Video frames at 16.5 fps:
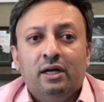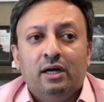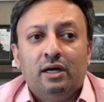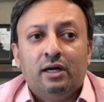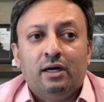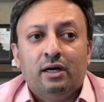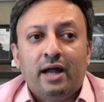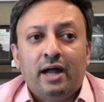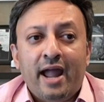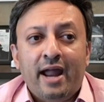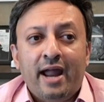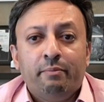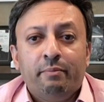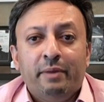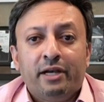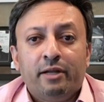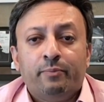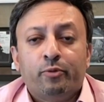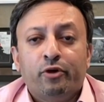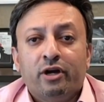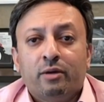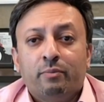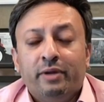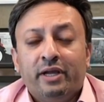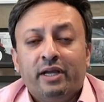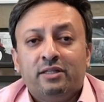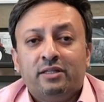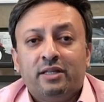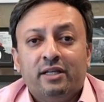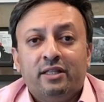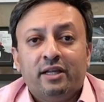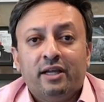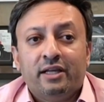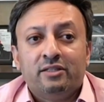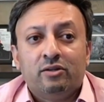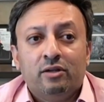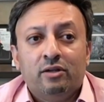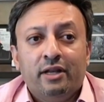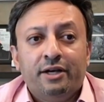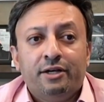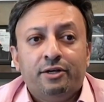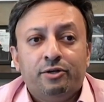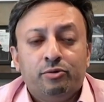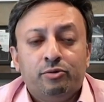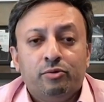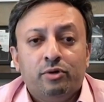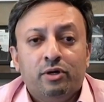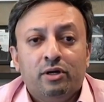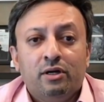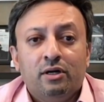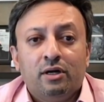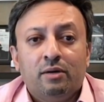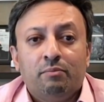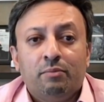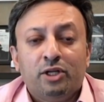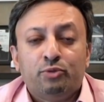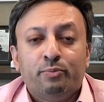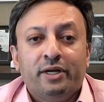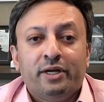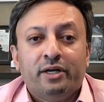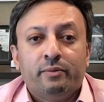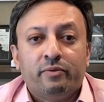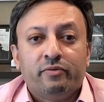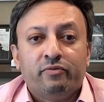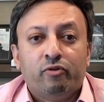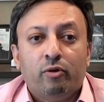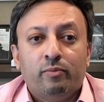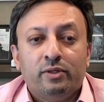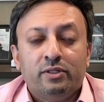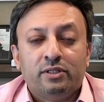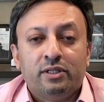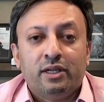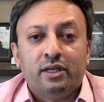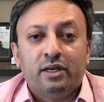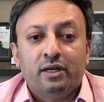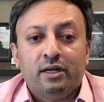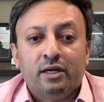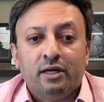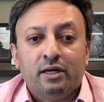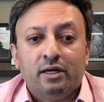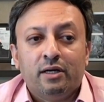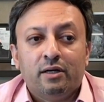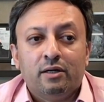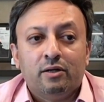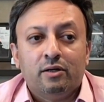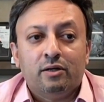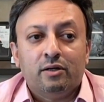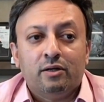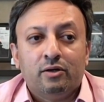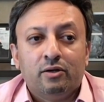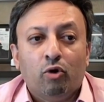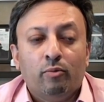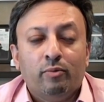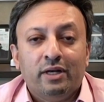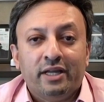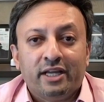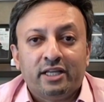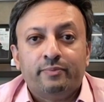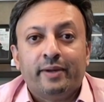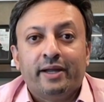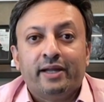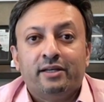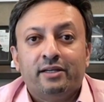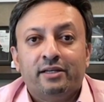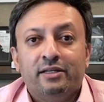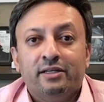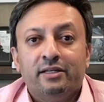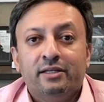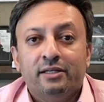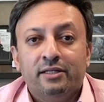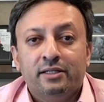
Uh, and better product mix, I think, has led to uh, a much better performance than uh, normally expected.